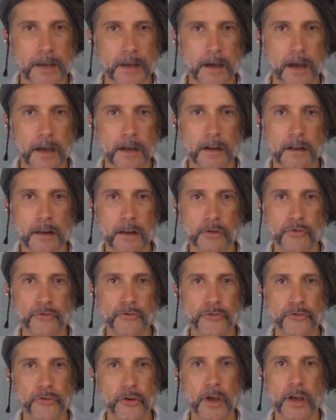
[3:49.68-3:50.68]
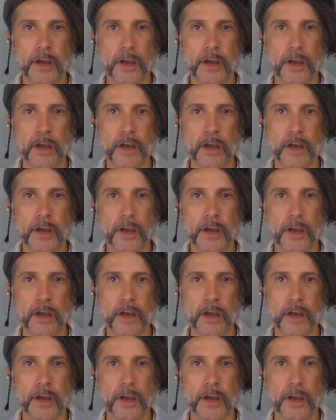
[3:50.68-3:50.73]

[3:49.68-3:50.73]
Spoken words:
A close